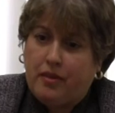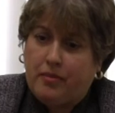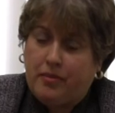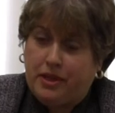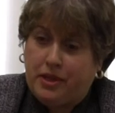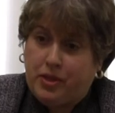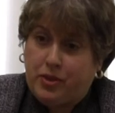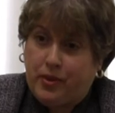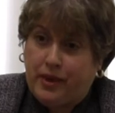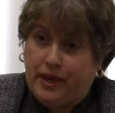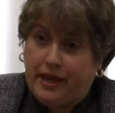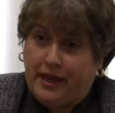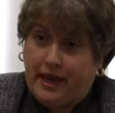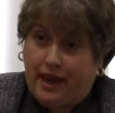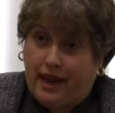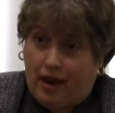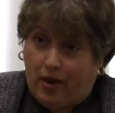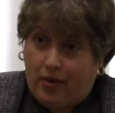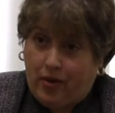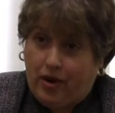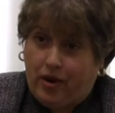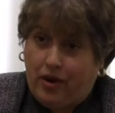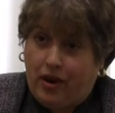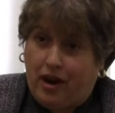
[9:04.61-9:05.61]
between
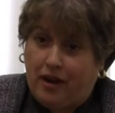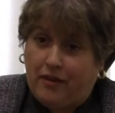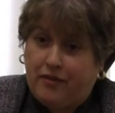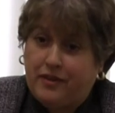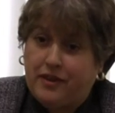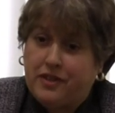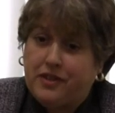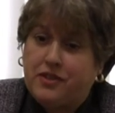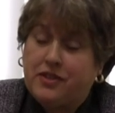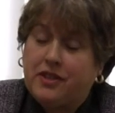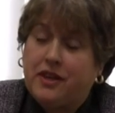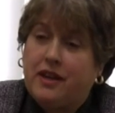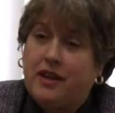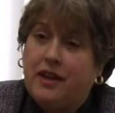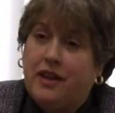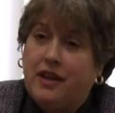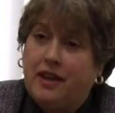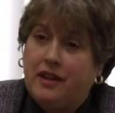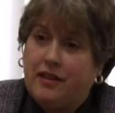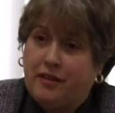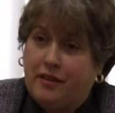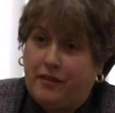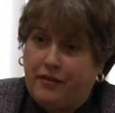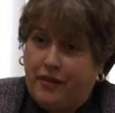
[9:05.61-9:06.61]
our office,
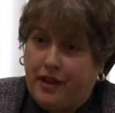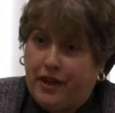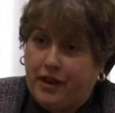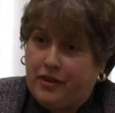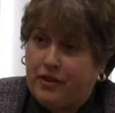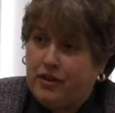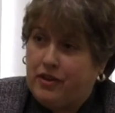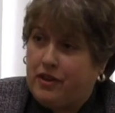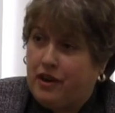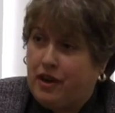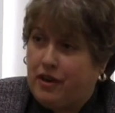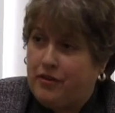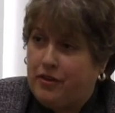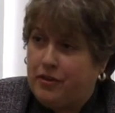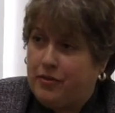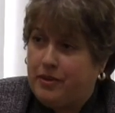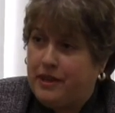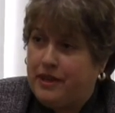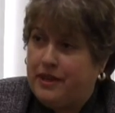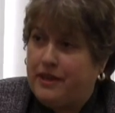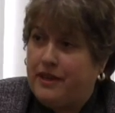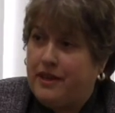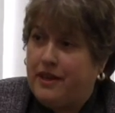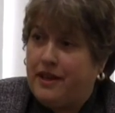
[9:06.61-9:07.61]
the federal
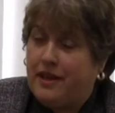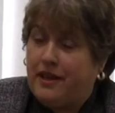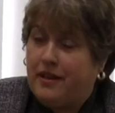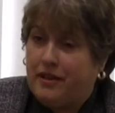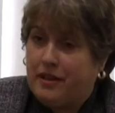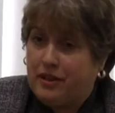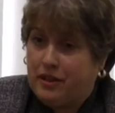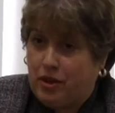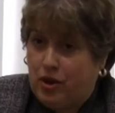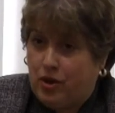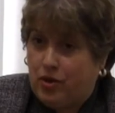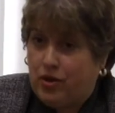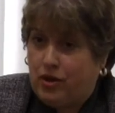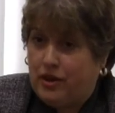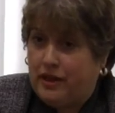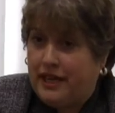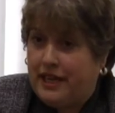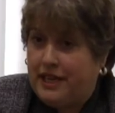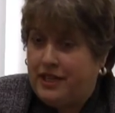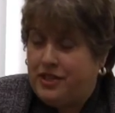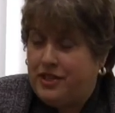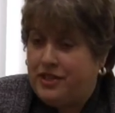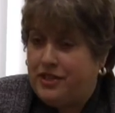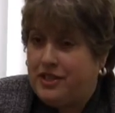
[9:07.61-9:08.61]
government, local
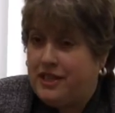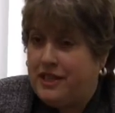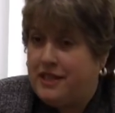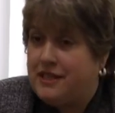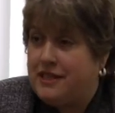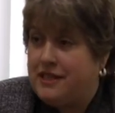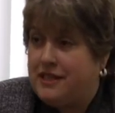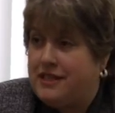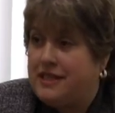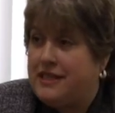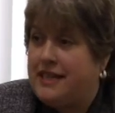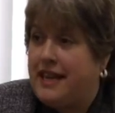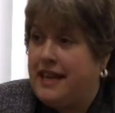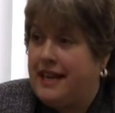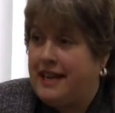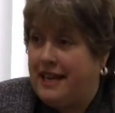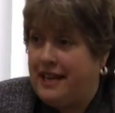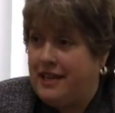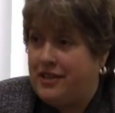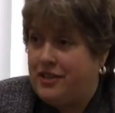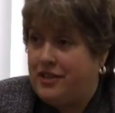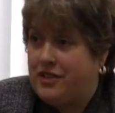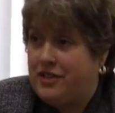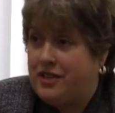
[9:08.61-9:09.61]
agencies, and state
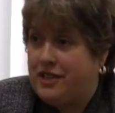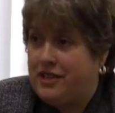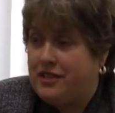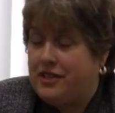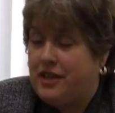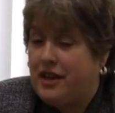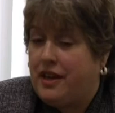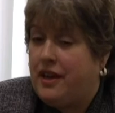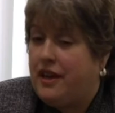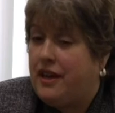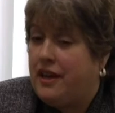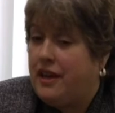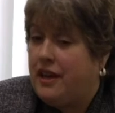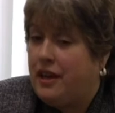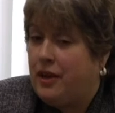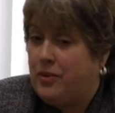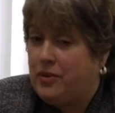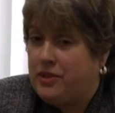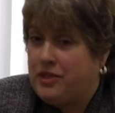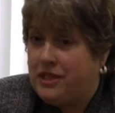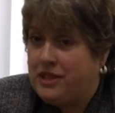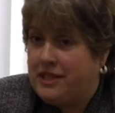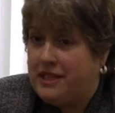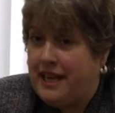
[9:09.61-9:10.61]
agencies. It
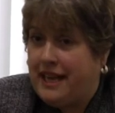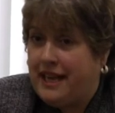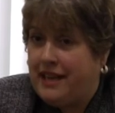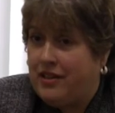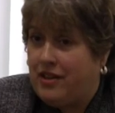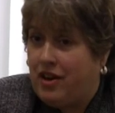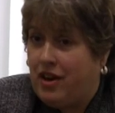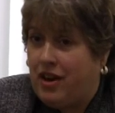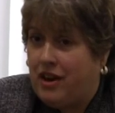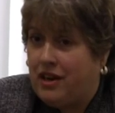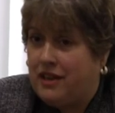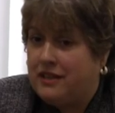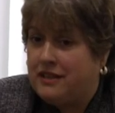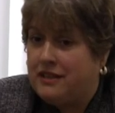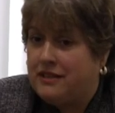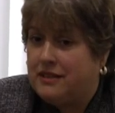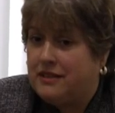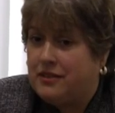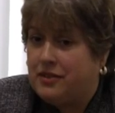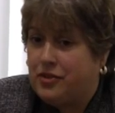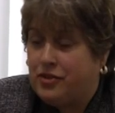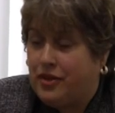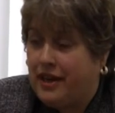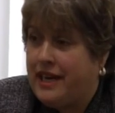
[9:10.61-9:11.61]
was a day-long
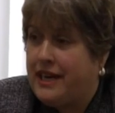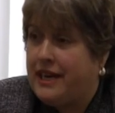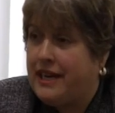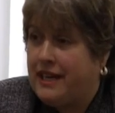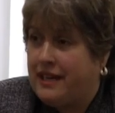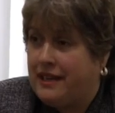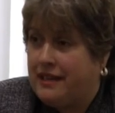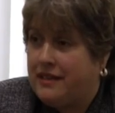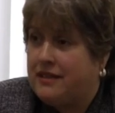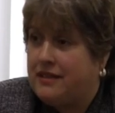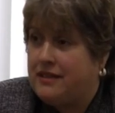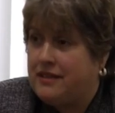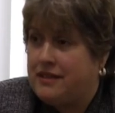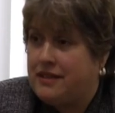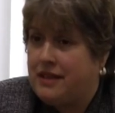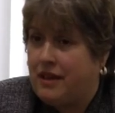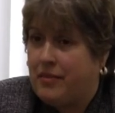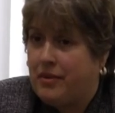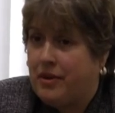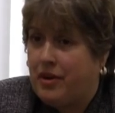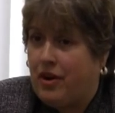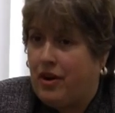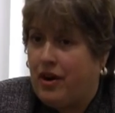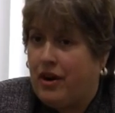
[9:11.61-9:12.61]
training
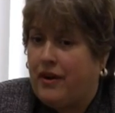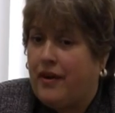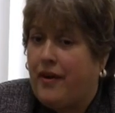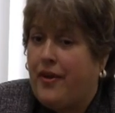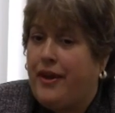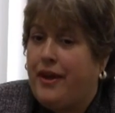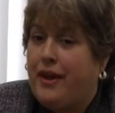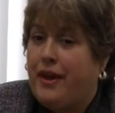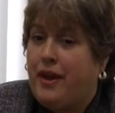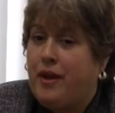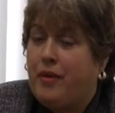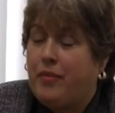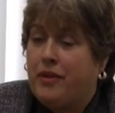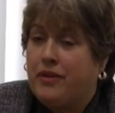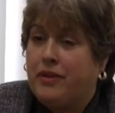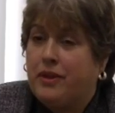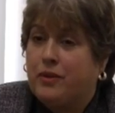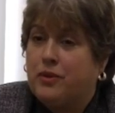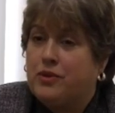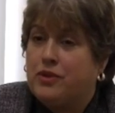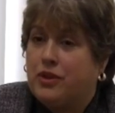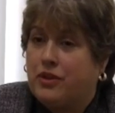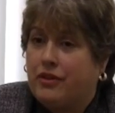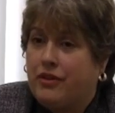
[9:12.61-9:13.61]
seminar, but
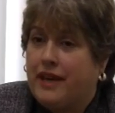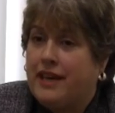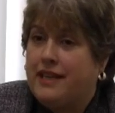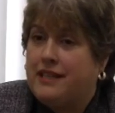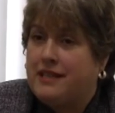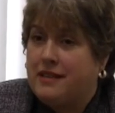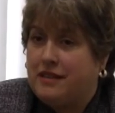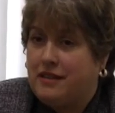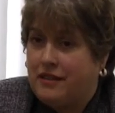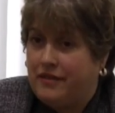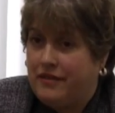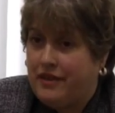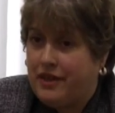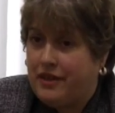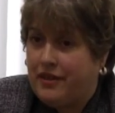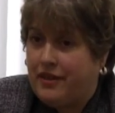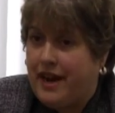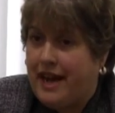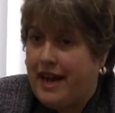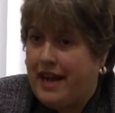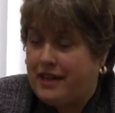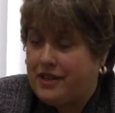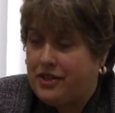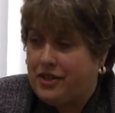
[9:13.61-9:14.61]
there was a great deal of
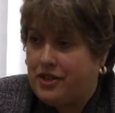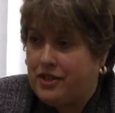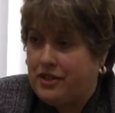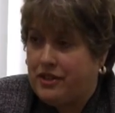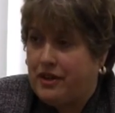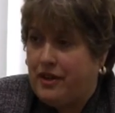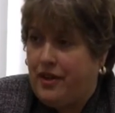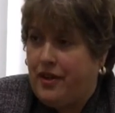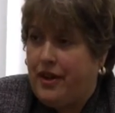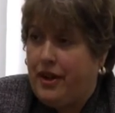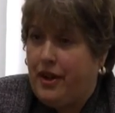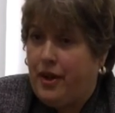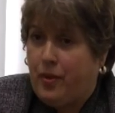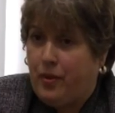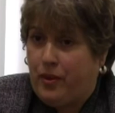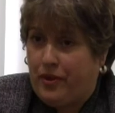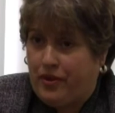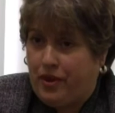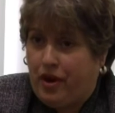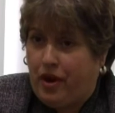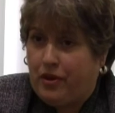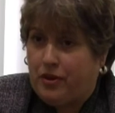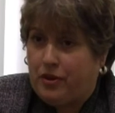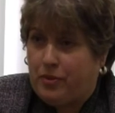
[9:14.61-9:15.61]
interaction
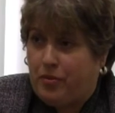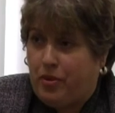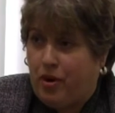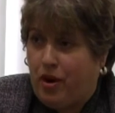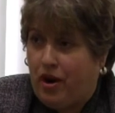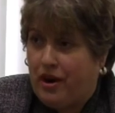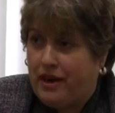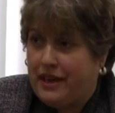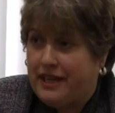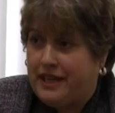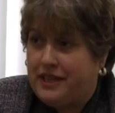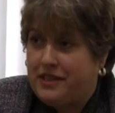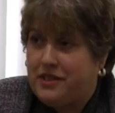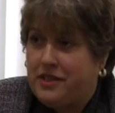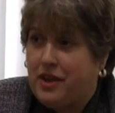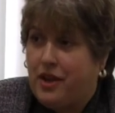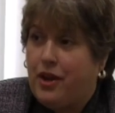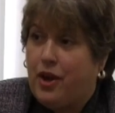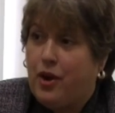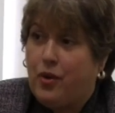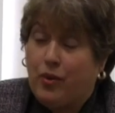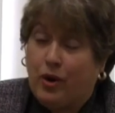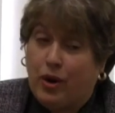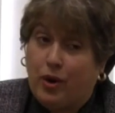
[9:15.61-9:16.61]
with all the parties
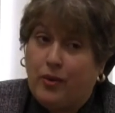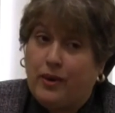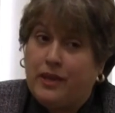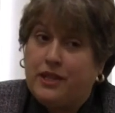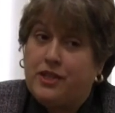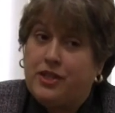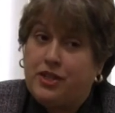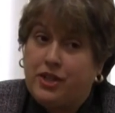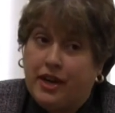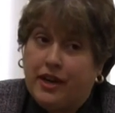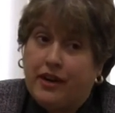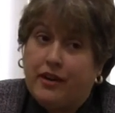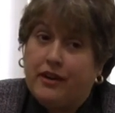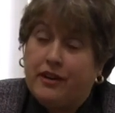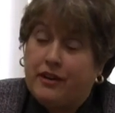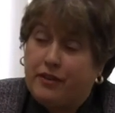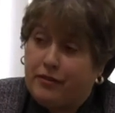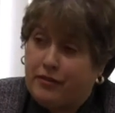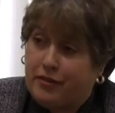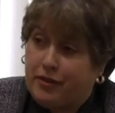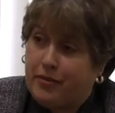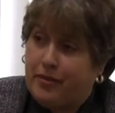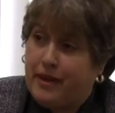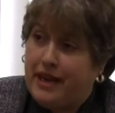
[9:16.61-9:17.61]
where we shared
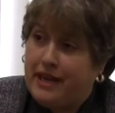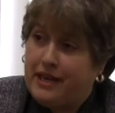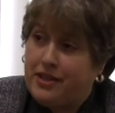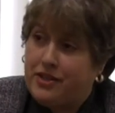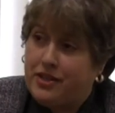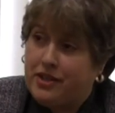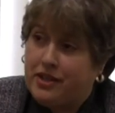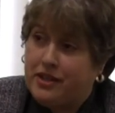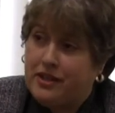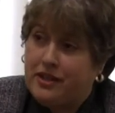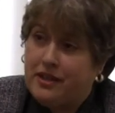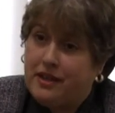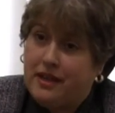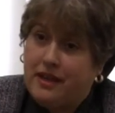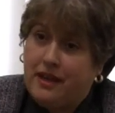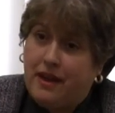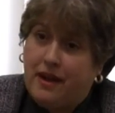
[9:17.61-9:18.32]
information,